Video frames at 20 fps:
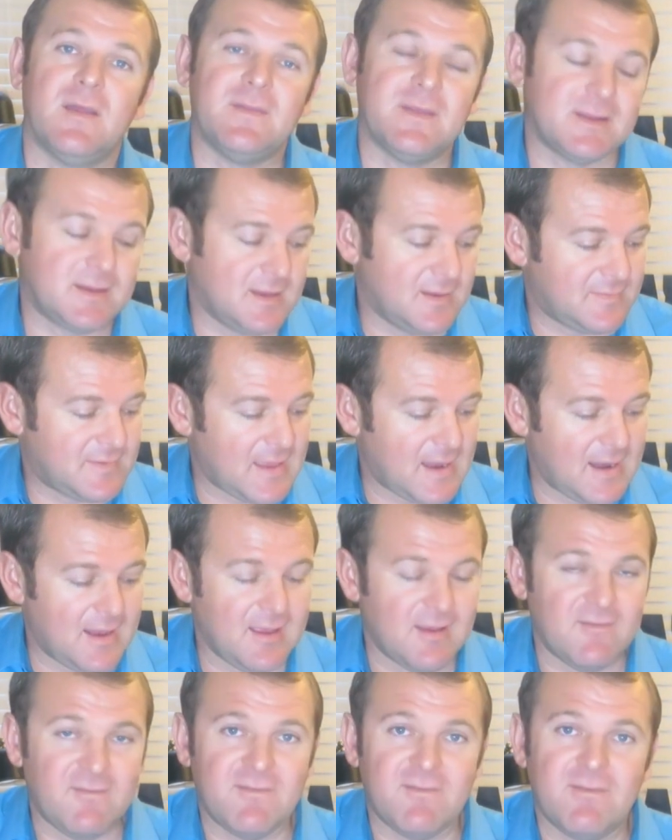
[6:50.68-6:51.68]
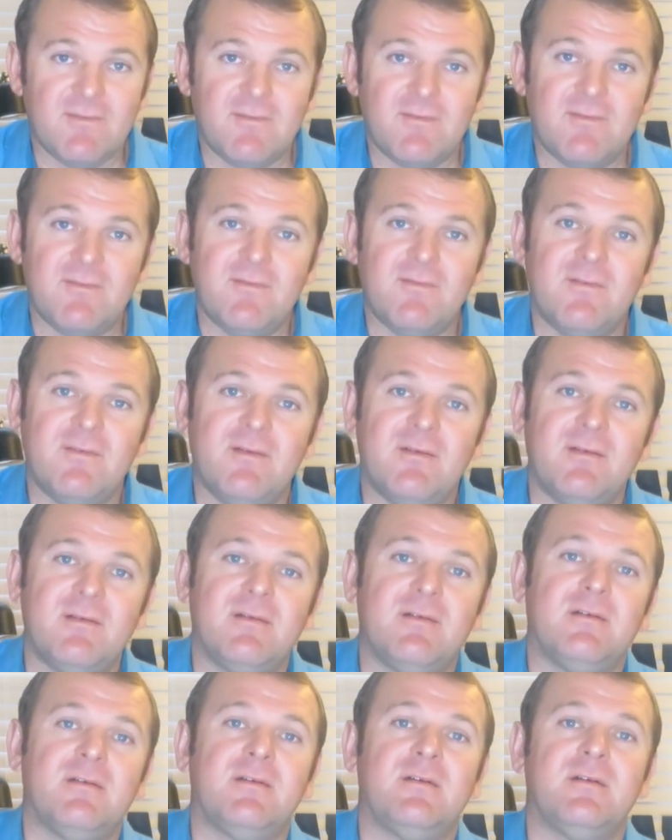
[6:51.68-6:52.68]
then get that F,
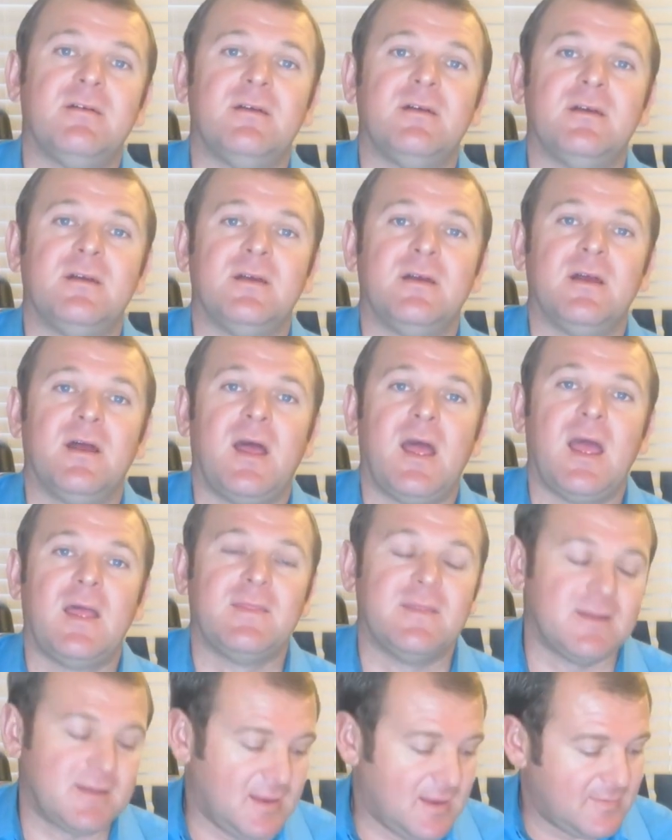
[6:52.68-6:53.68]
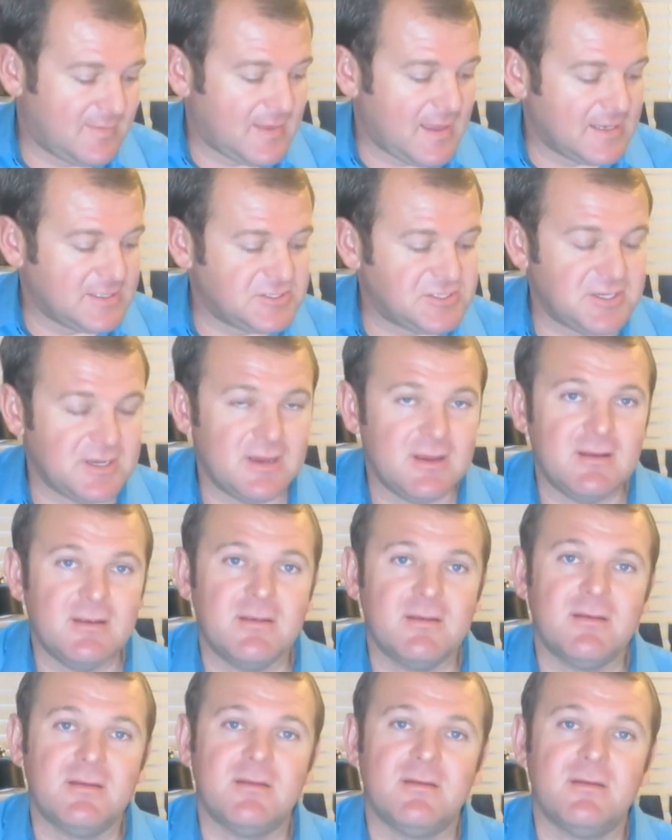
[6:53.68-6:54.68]
and then get that G, to